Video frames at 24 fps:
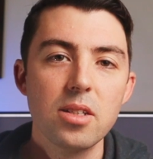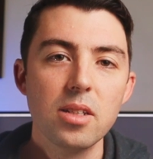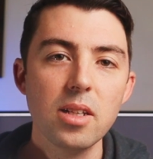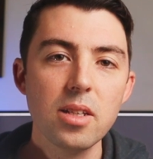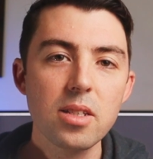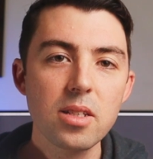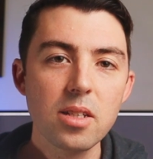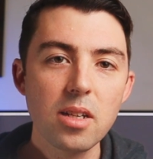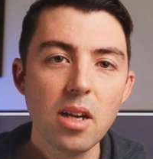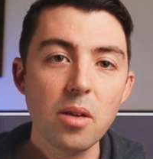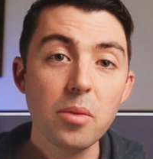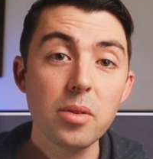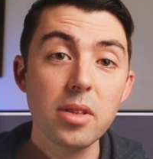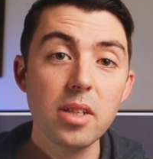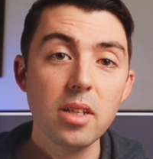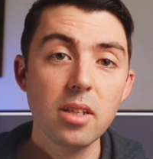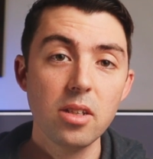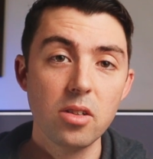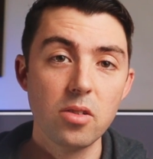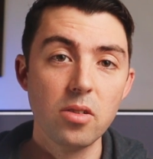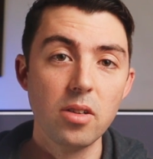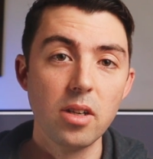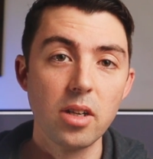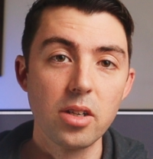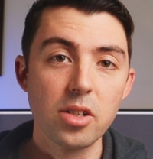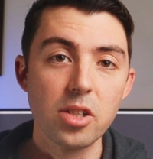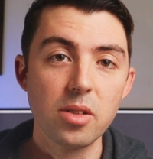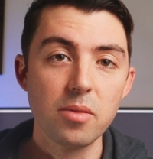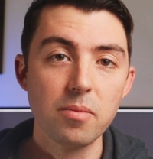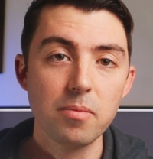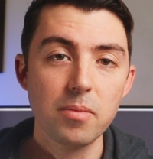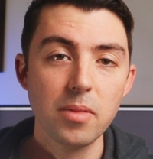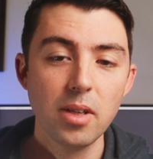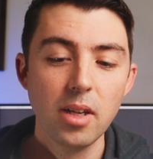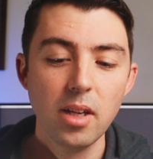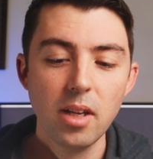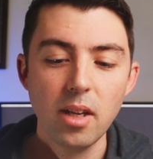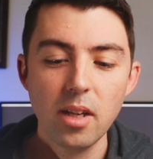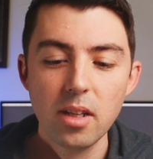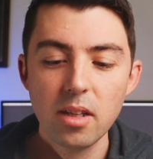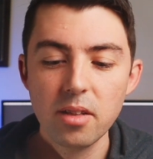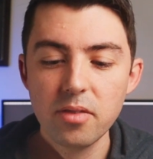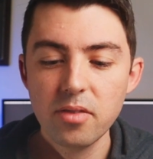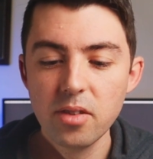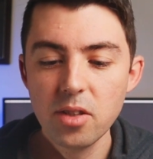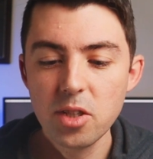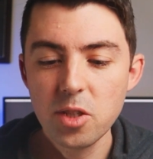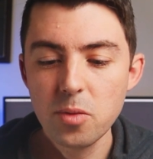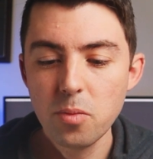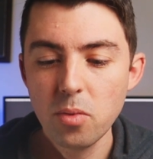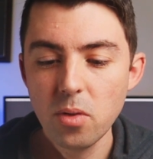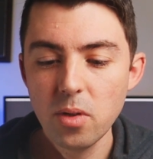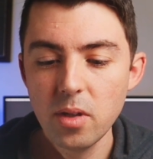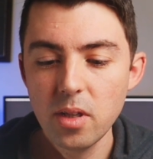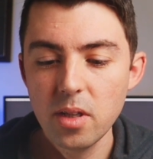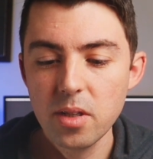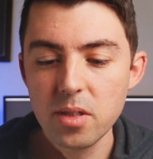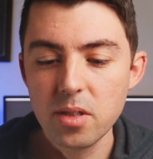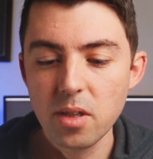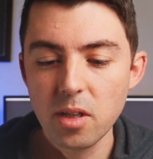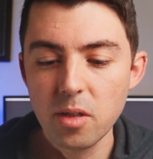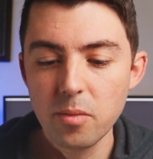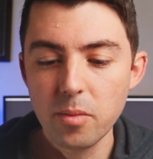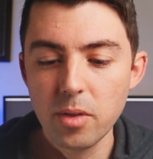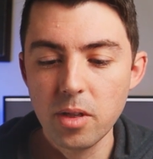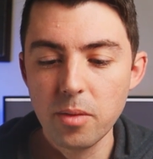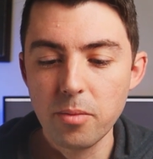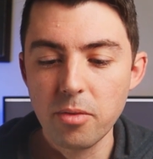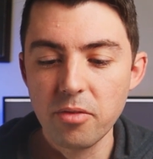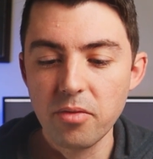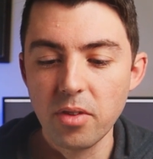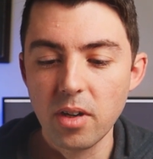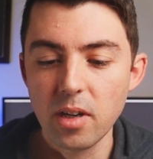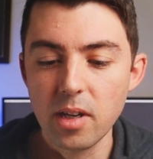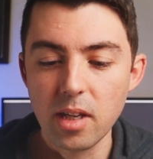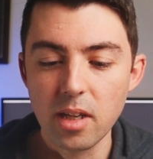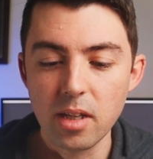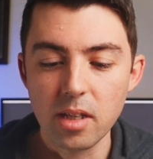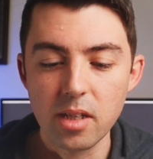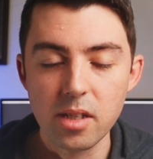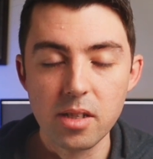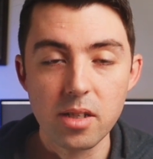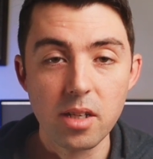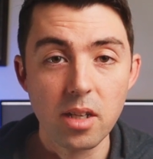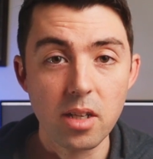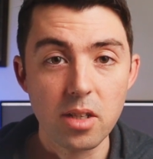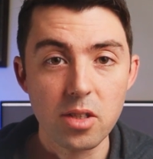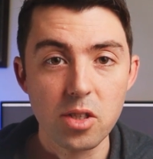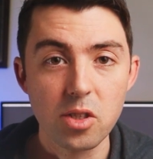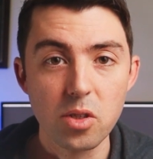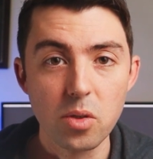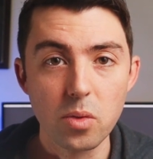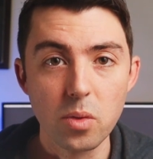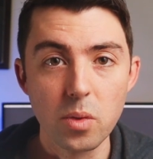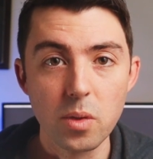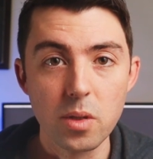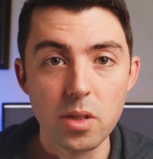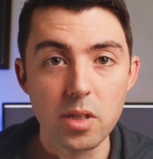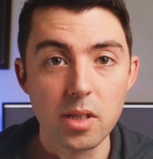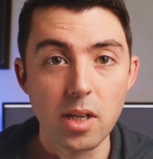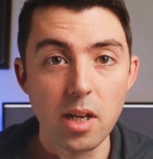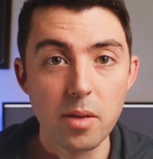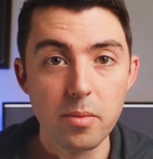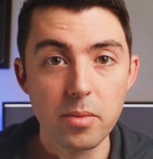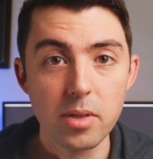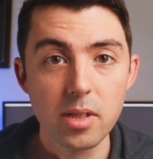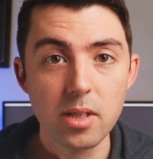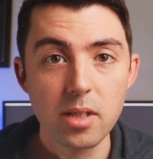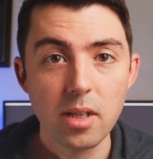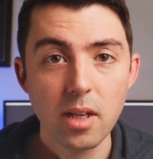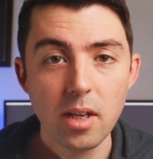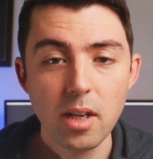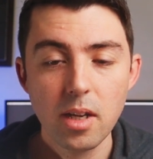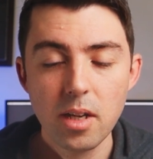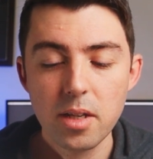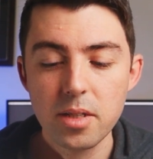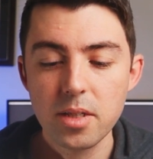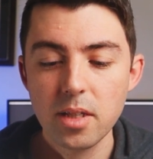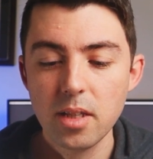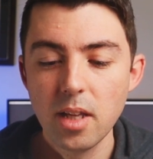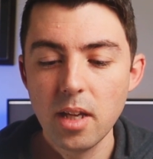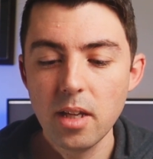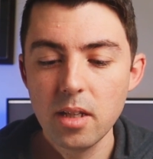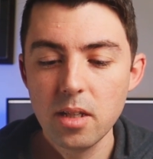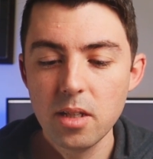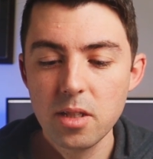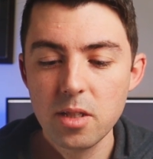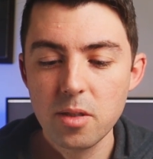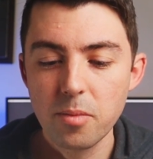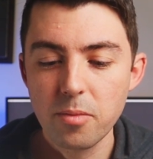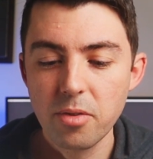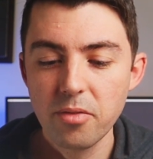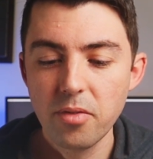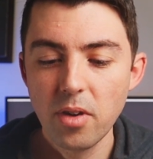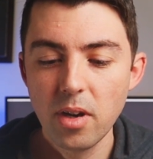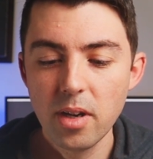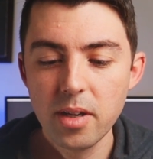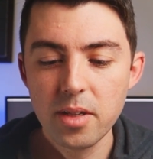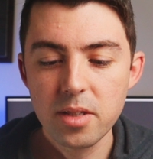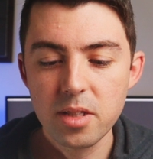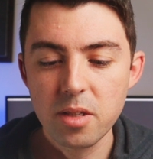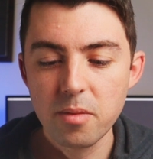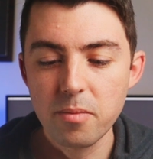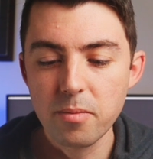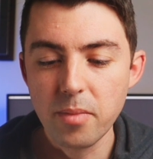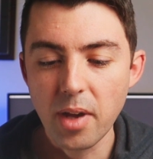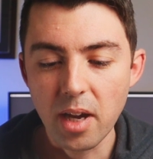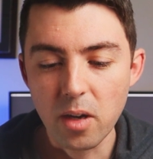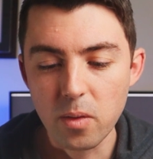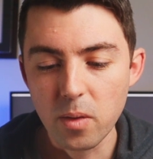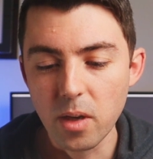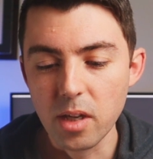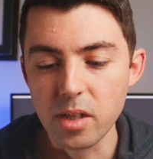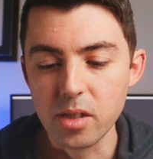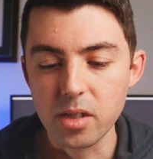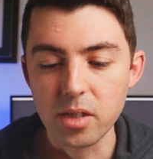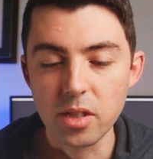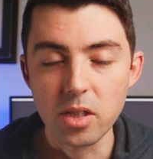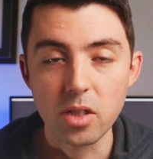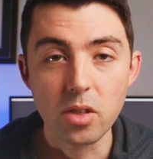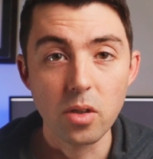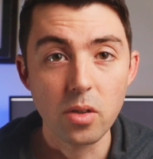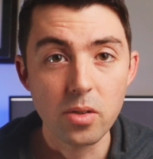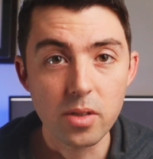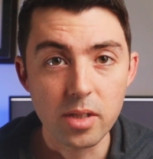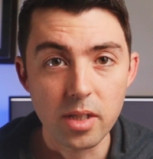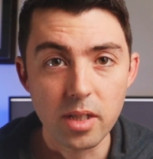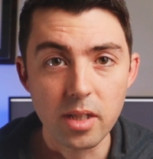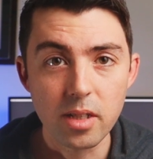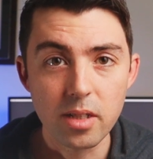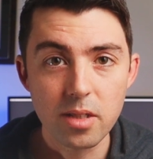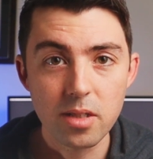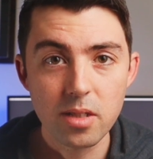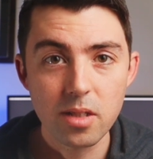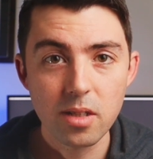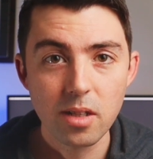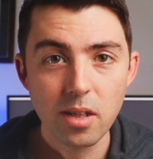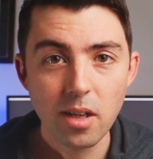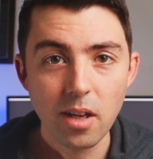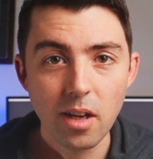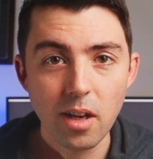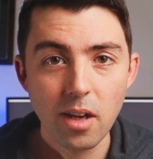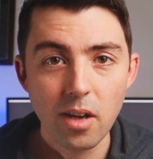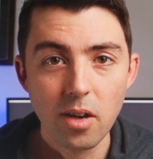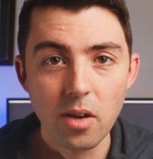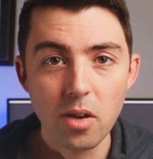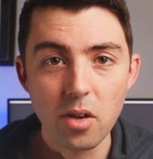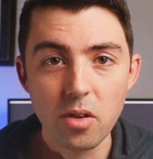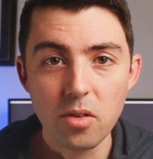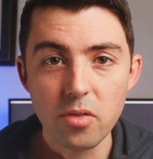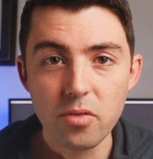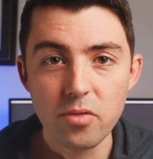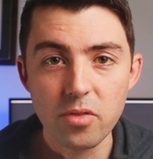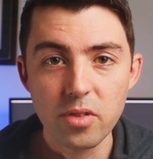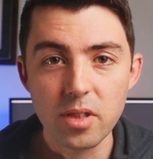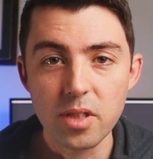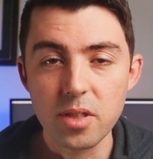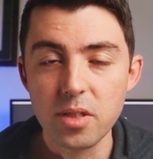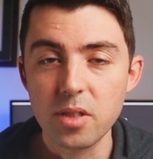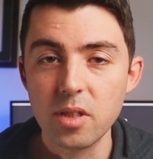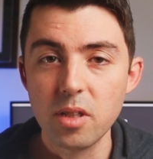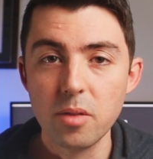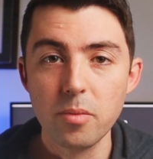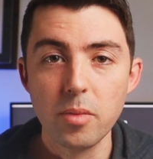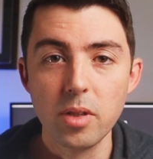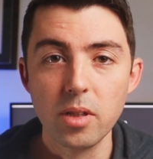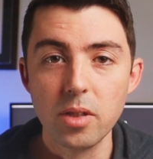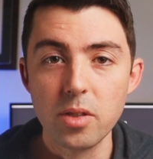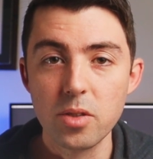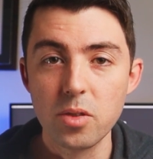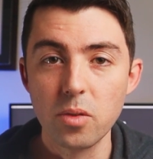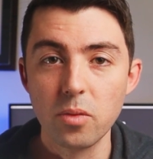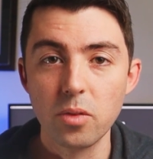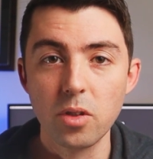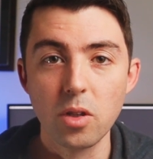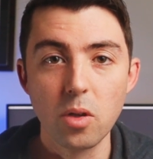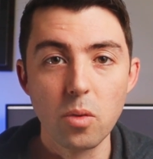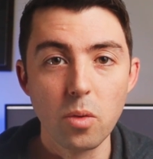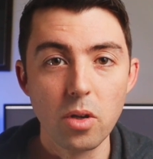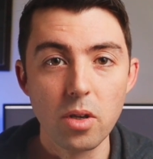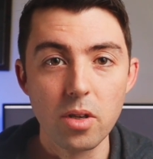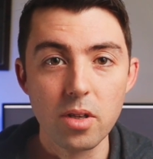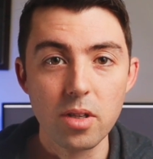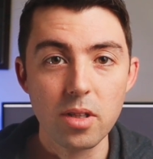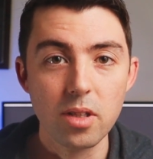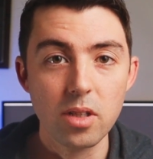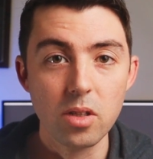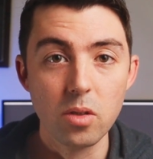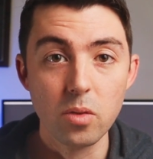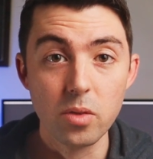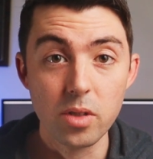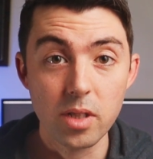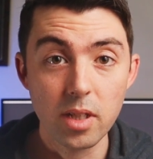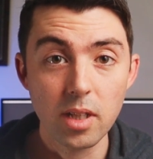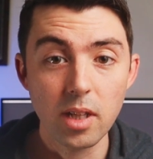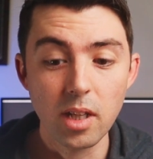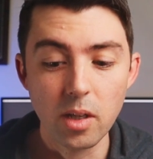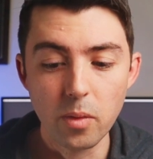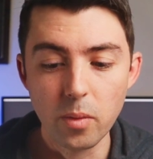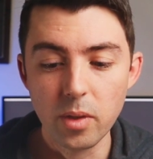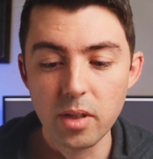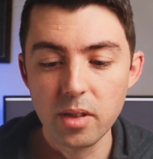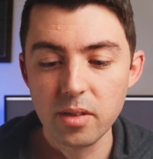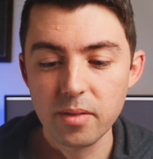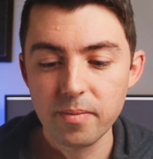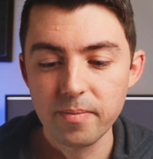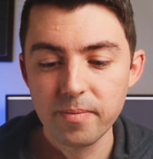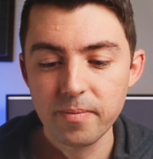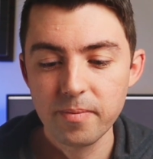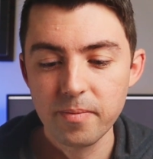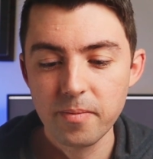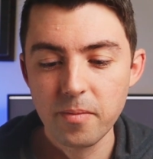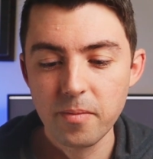So let's start with the introduction. The first point is going to be providing a contextual statement. So that is providing some background to the context of the stimulus or the quote that you're dealing with.